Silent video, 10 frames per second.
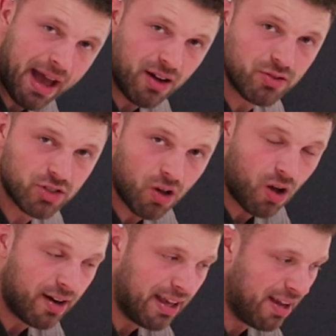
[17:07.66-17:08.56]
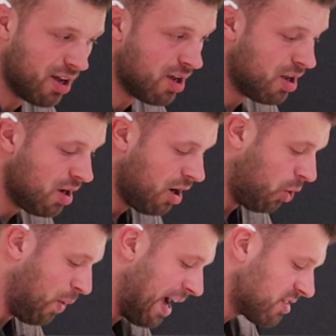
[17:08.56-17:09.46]
pounds on a
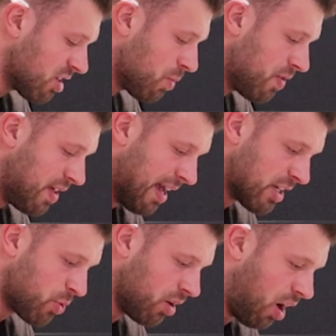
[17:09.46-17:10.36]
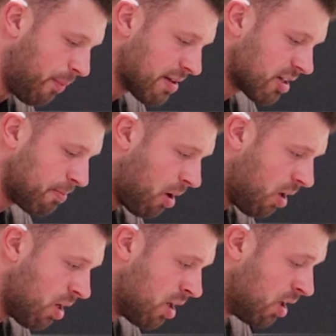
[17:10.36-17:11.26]
riser with the Israel arm wrestling
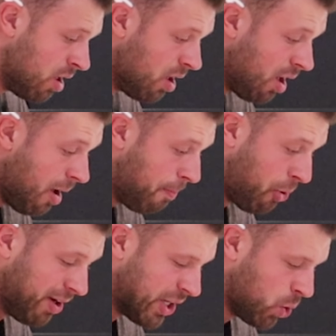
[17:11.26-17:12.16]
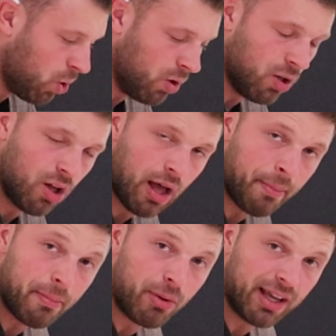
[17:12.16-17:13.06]
ball. Pretty cool.
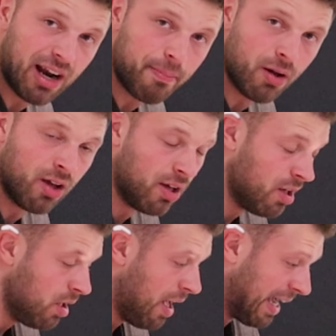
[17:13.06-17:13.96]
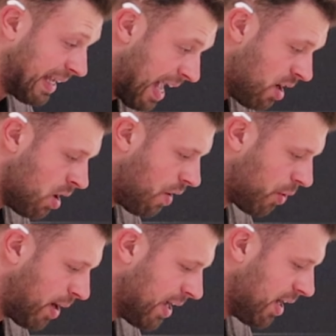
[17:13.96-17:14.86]
I'm gonna bring it up again on
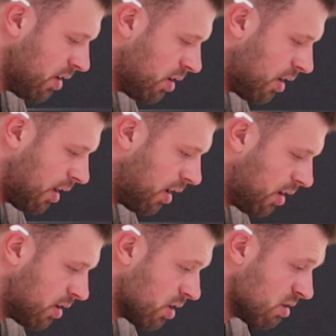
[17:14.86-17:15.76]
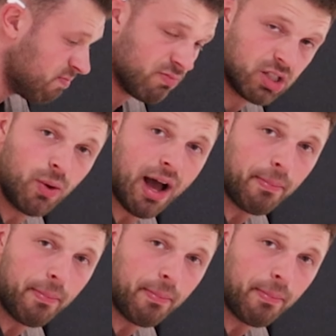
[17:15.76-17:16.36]
the right hand and see what